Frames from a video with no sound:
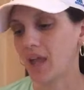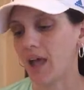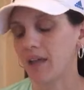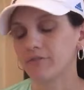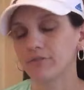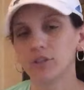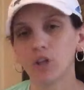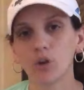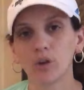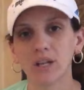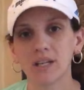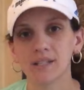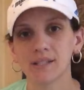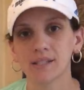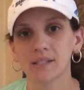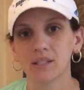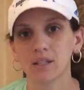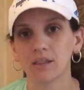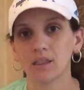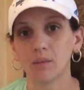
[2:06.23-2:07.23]
I've
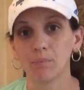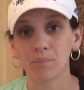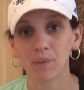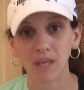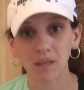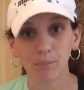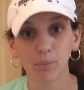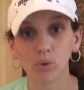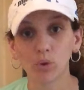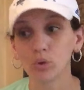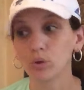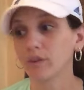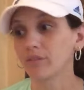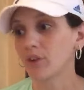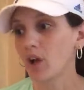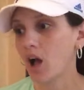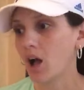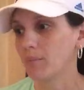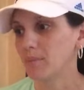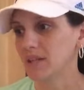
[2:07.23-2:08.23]
noticed the people who
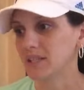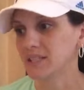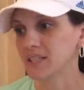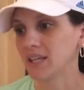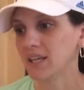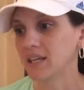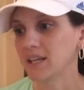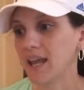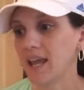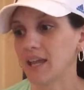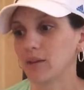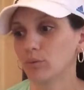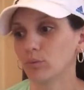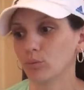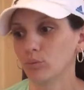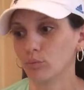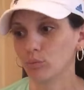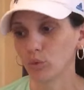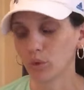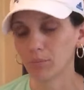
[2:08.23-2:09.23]
have commented
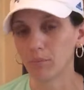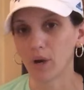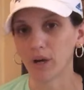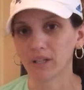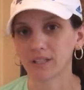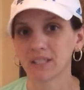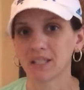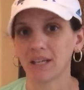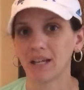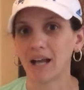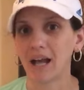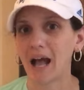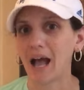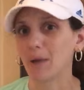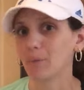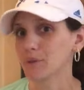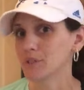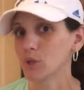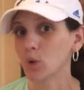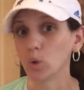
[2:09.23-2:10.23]
and remarked
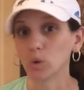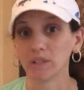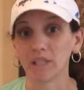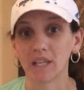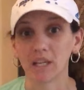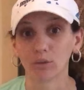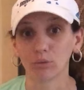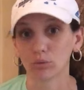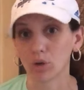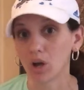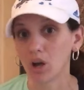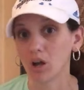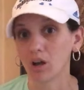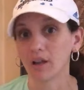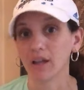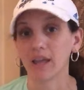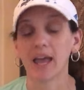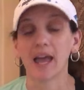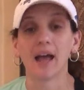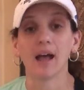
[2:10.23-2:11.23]
I was holding it
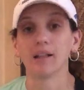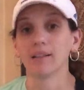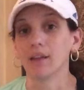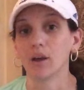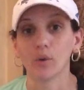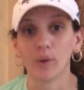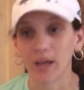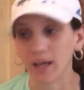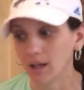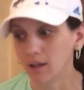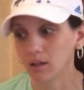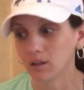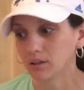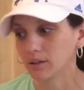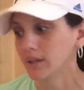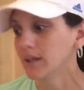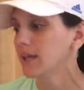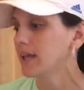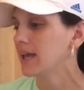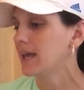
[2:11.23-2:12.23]
wrong,
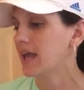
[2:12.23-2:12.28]
LOL.